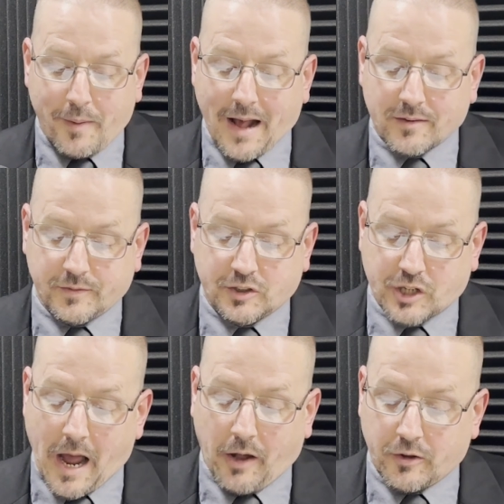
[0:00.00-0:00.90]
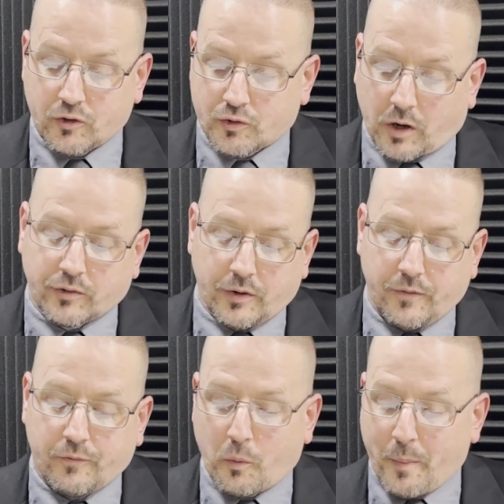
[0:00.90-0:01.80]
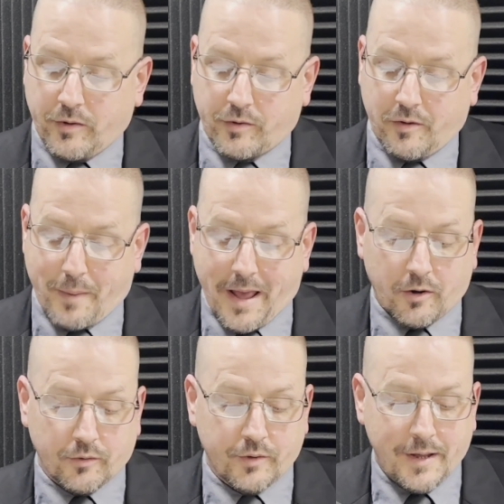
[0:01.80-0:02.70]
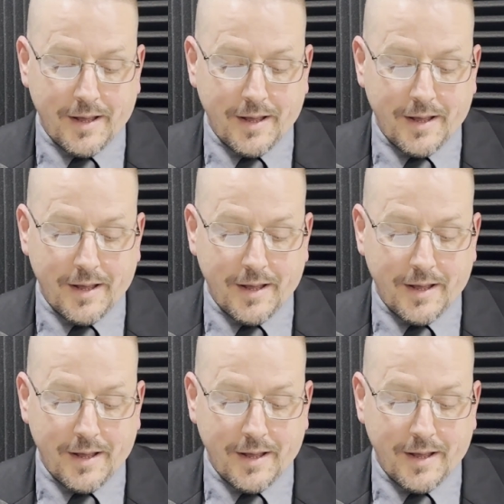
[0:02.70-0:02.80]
as of a child, instruction, formation of manners.